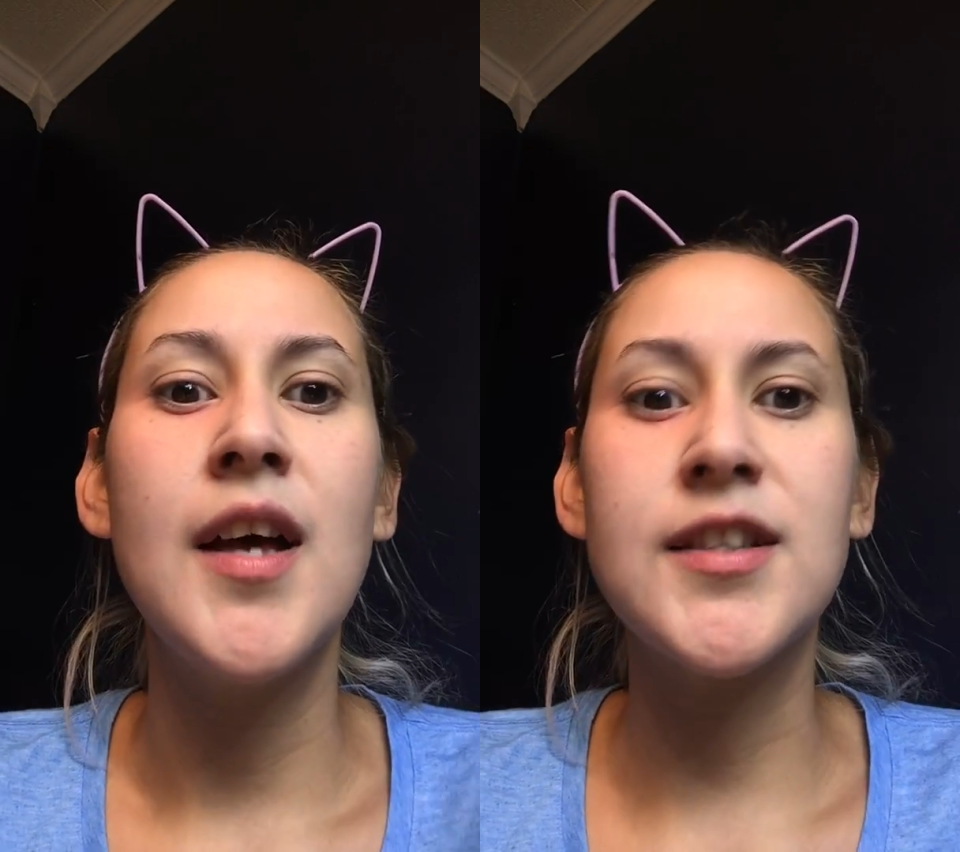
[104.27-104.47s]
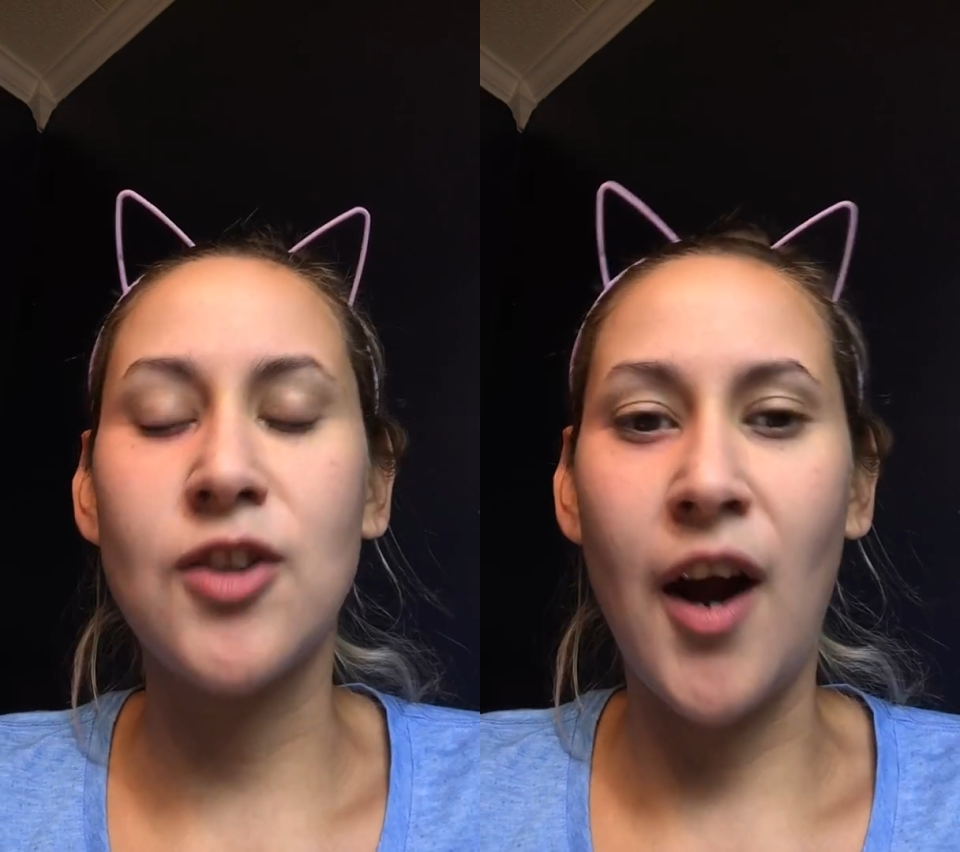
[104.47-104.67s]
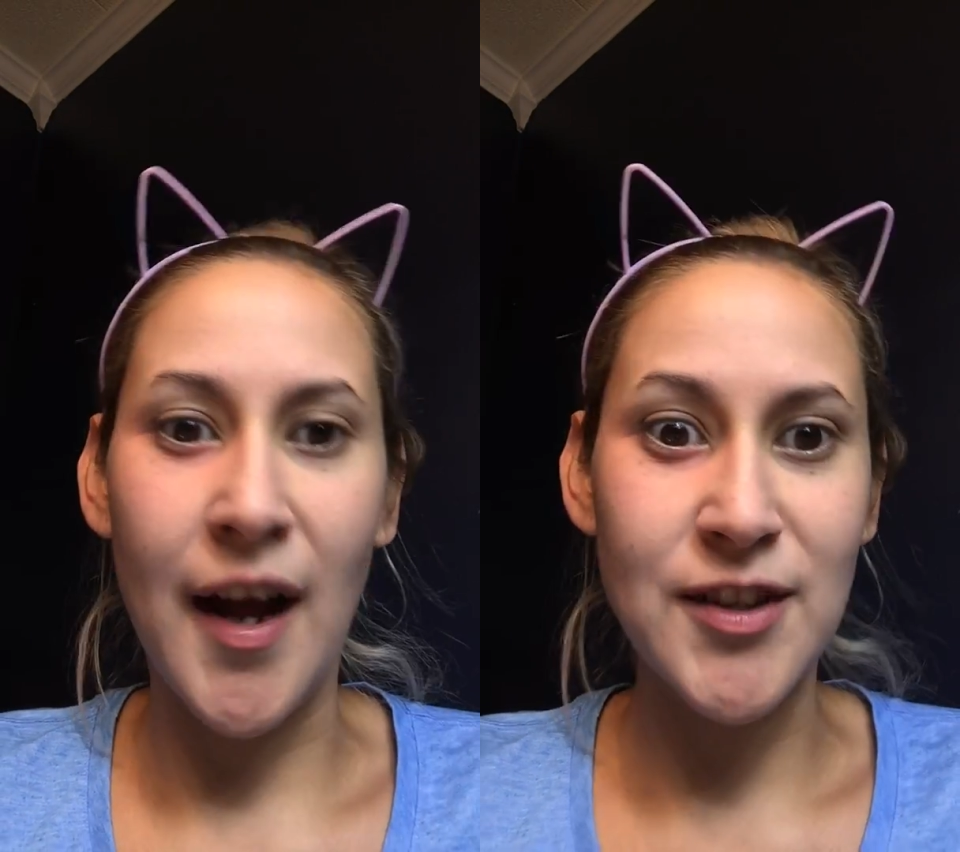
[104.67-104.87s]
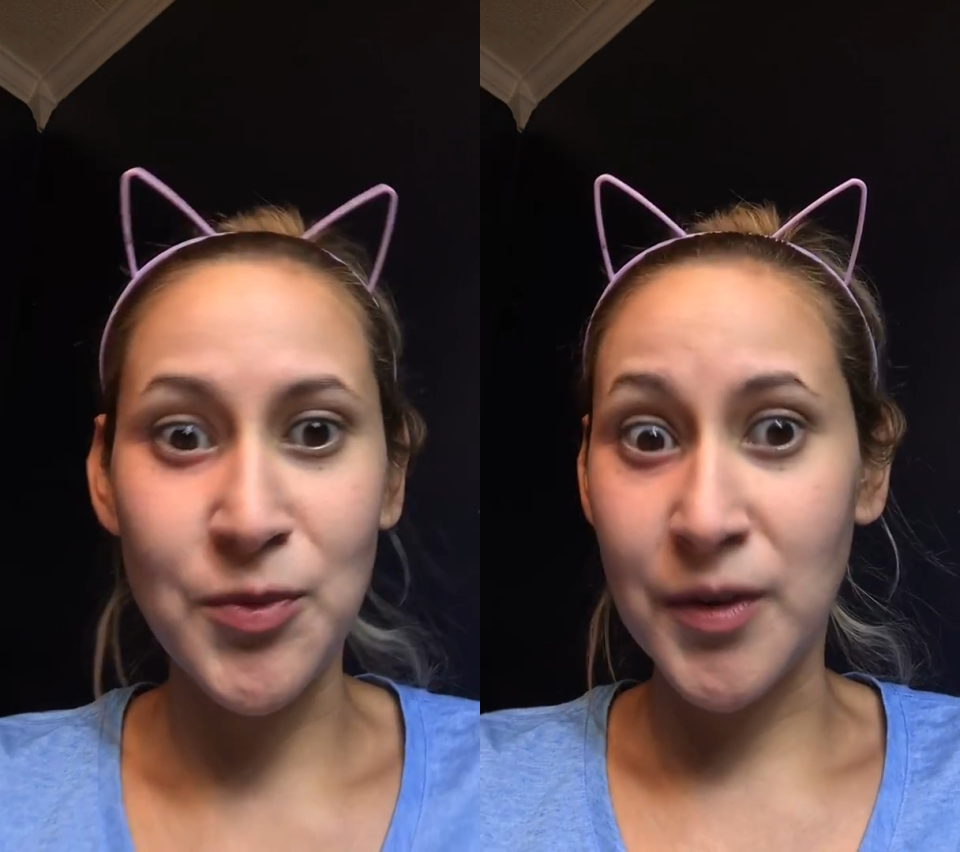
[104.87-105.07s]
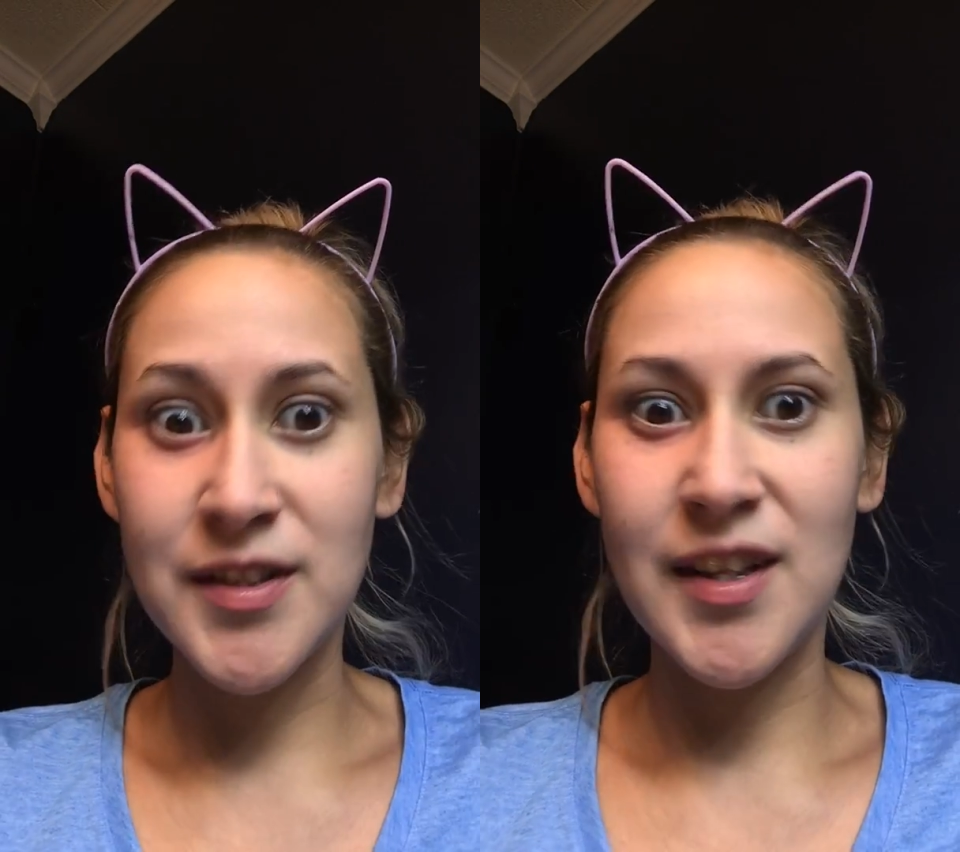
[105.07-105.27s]

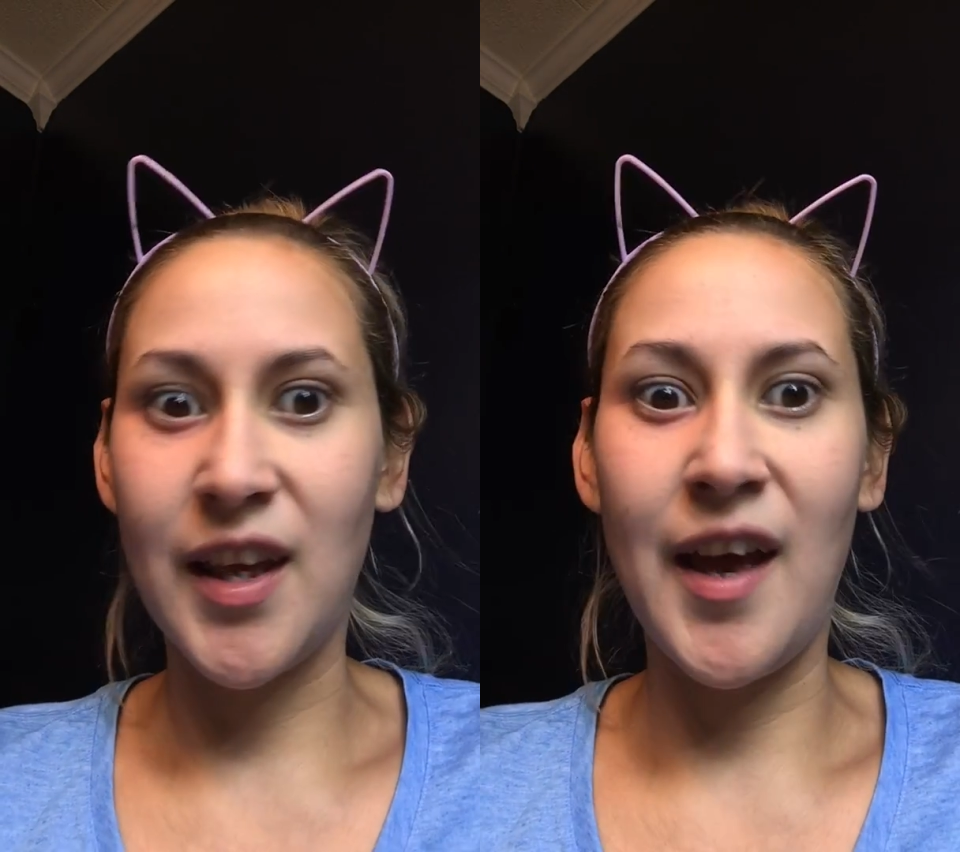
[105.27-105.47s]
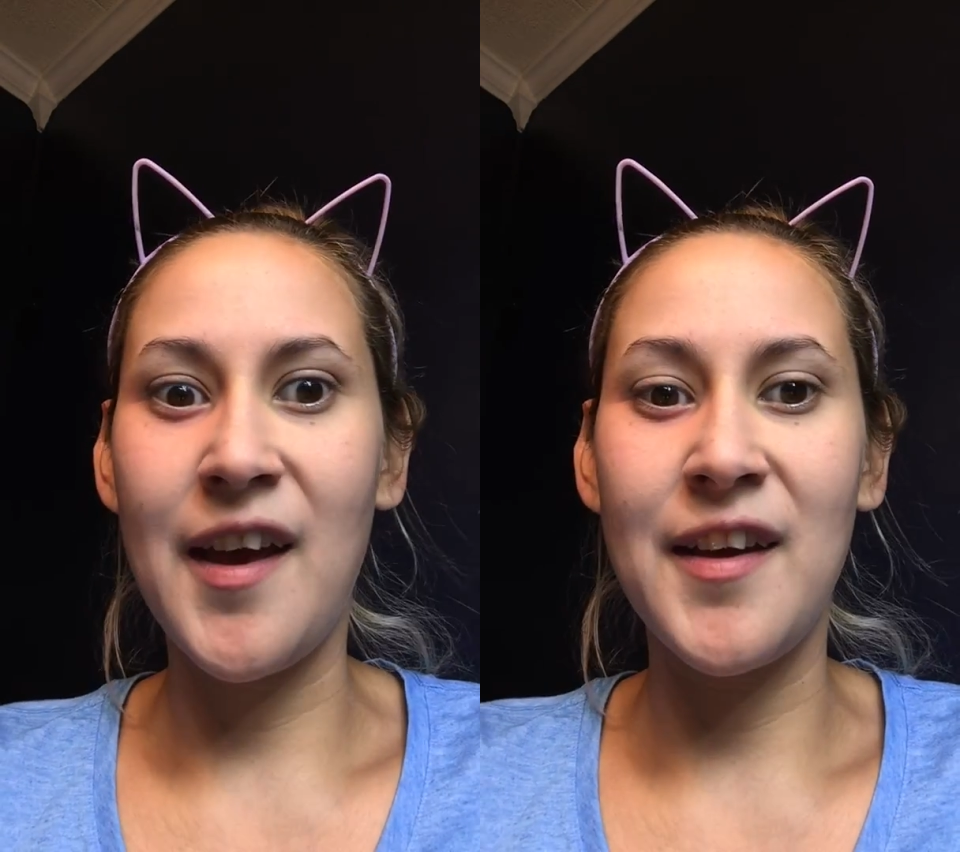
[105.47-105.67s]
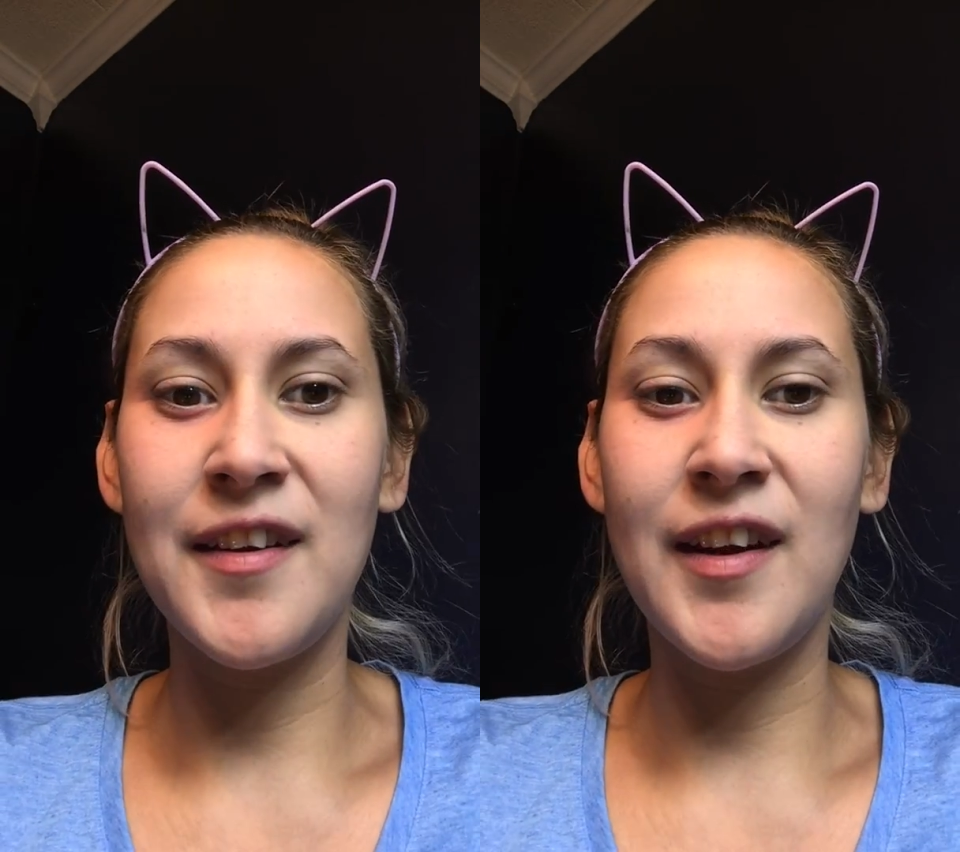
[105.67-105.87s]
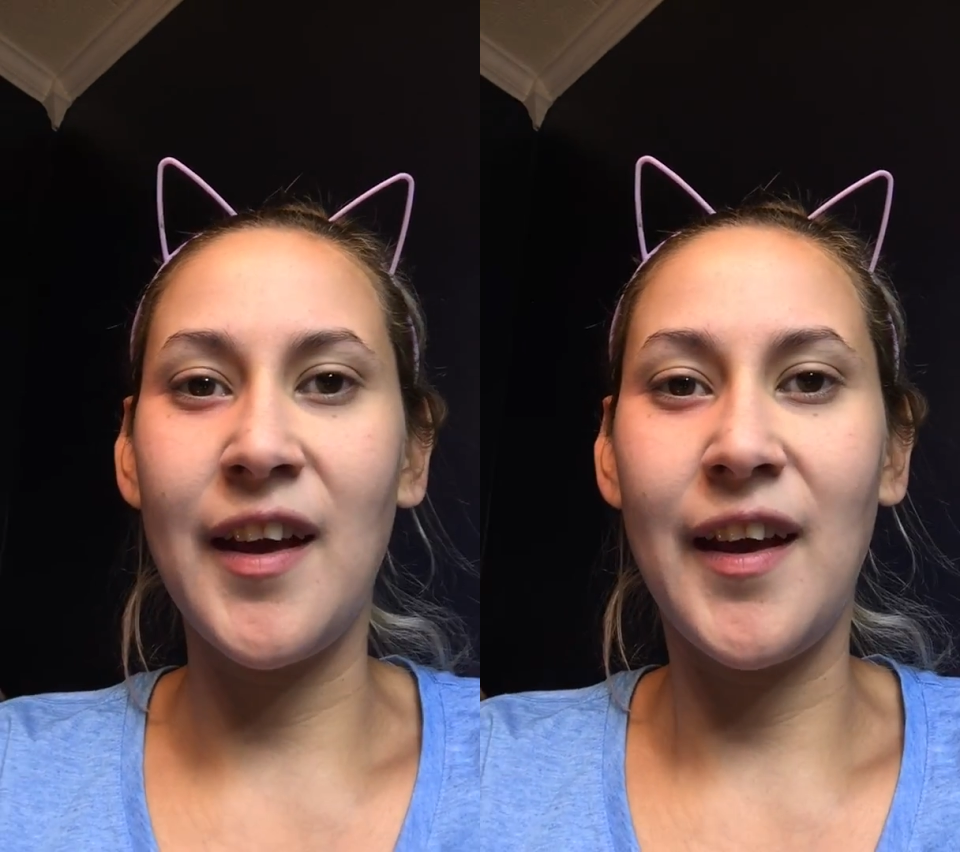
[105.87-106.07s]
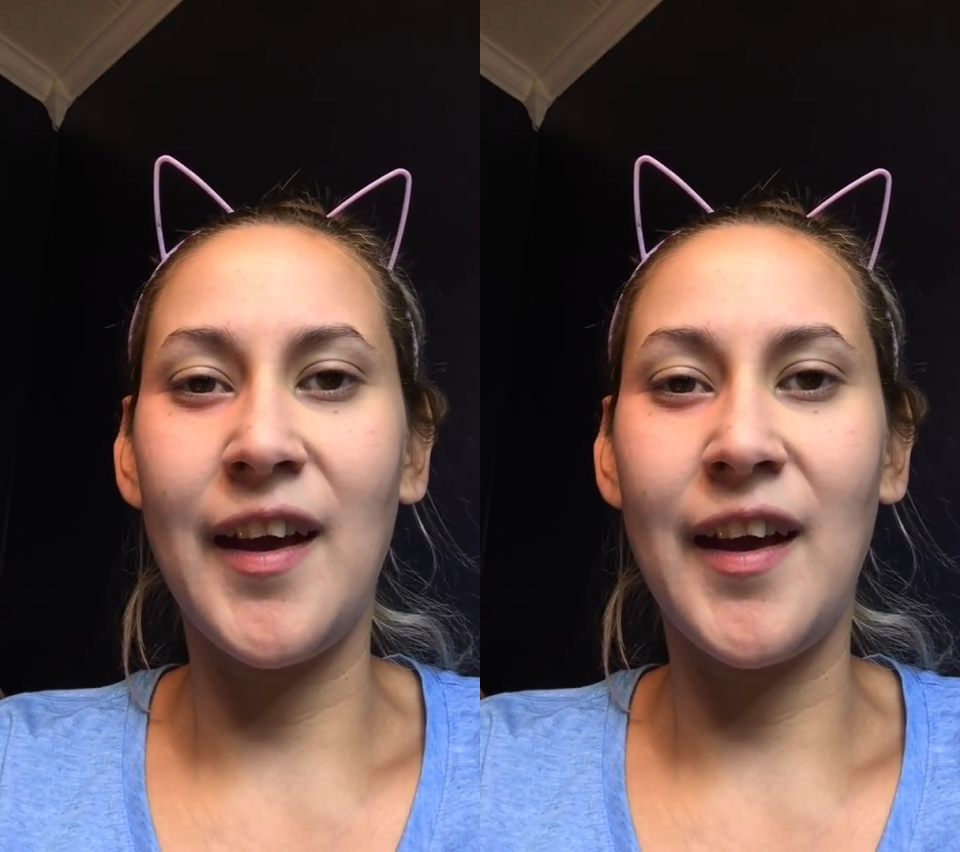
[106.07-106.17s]
scratch once again,